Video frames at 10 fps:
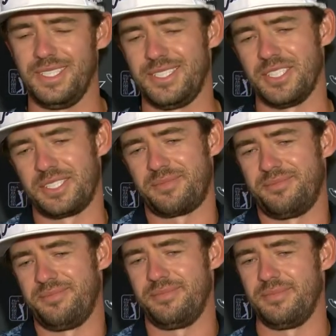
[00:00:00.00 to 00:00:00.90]

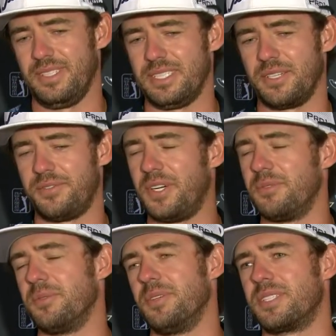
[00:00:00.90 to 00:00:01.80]
It's a
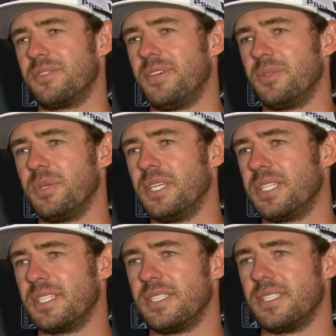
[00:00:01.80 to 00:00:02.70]
fun week.